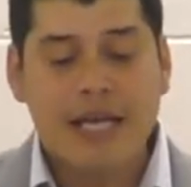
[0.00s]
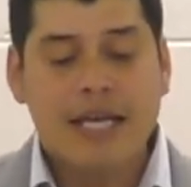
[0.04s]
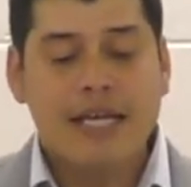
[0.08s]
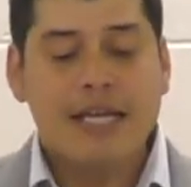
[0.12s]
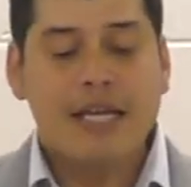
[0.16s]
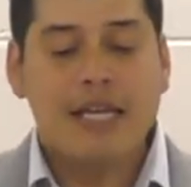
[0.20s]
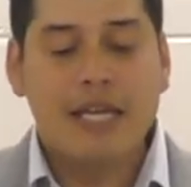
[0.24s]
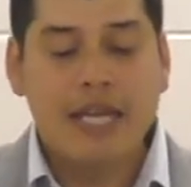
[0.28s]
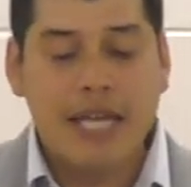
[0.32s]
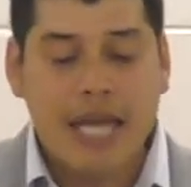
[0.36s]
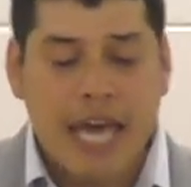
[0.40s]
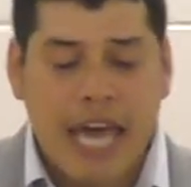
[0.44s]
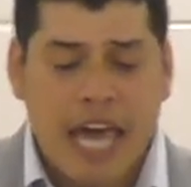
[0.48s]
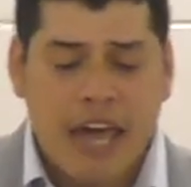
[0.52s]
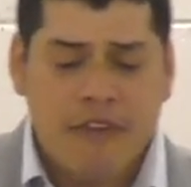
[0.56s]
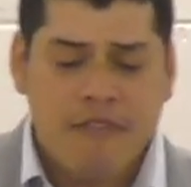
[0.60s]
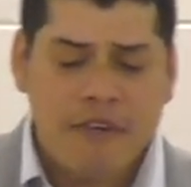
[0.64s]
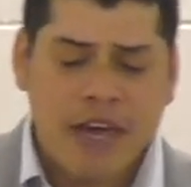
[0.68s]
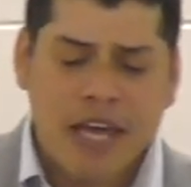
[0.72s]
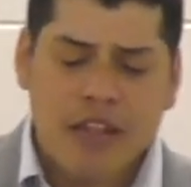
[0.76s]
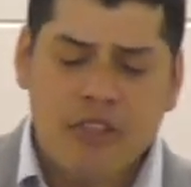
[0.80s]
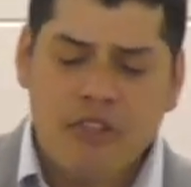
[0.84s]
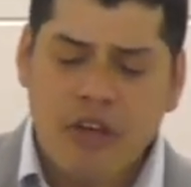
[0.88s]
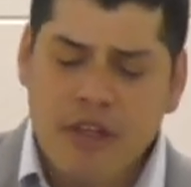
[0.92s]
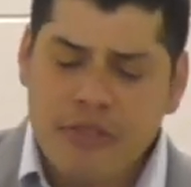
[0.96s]

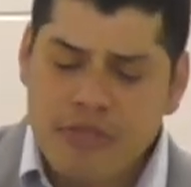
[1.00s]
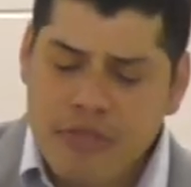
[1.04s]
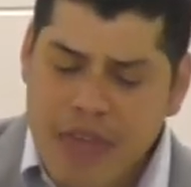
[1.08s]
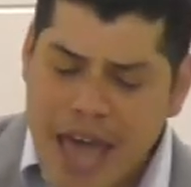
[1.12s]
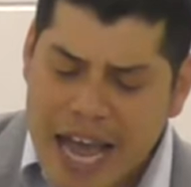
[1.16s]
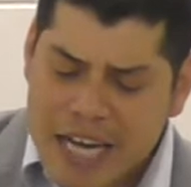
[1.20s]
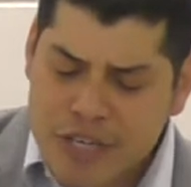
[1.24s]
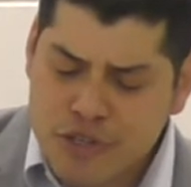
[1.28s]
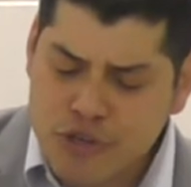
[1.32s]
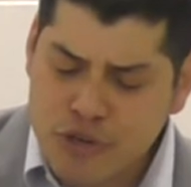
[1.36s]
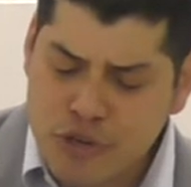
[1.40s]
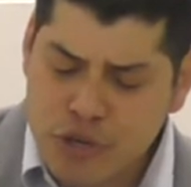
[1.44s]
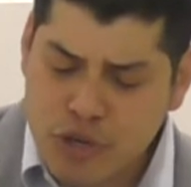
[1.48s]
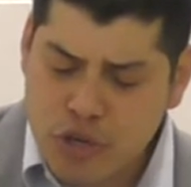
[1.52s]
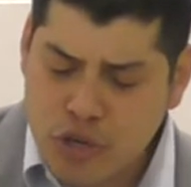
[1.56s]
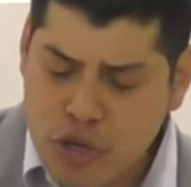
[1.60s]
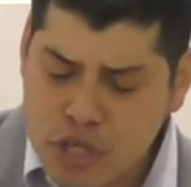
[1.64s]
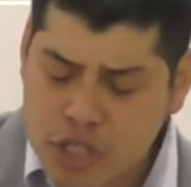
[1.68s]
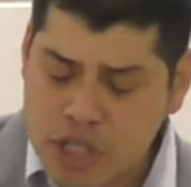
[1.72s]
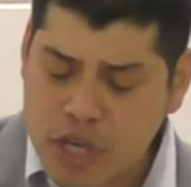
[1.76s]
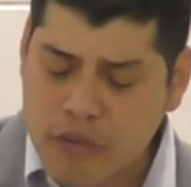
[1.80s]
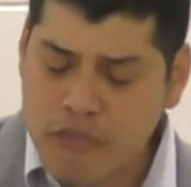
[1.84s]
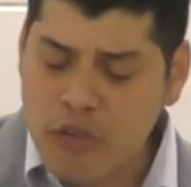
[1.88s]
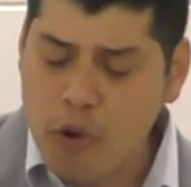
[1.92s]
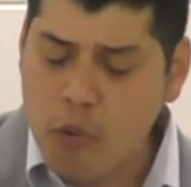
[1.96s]
leaving the natural
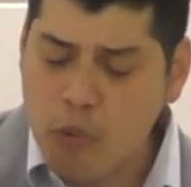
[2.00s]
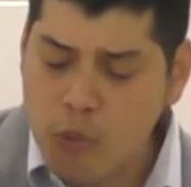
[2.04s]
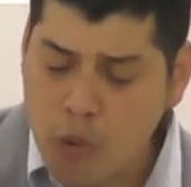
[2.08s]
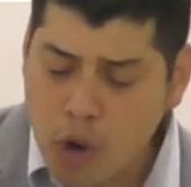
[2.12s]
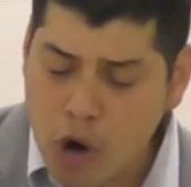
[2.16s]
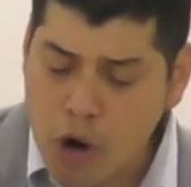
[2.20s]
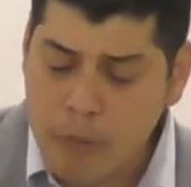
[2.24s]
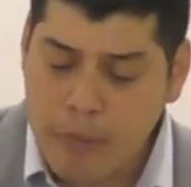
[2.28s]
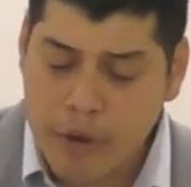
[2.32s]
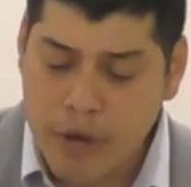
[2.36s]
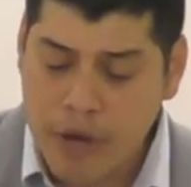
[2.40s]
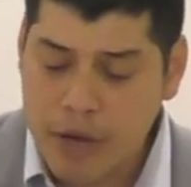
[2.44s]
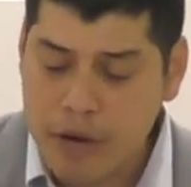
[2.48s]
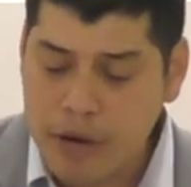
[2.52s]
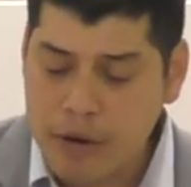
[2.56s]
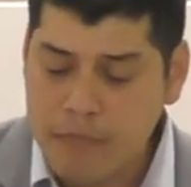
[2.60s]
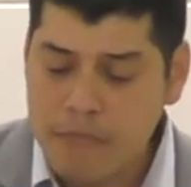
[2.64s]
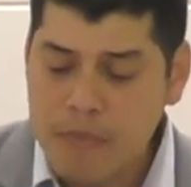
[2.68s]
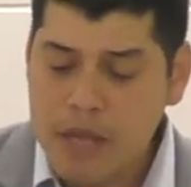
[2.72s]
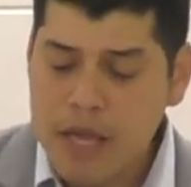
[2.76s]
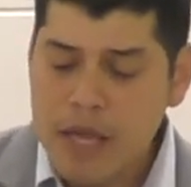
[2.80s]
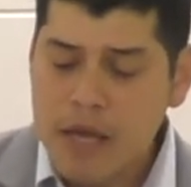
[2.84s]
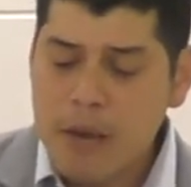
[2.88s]
use of the woman,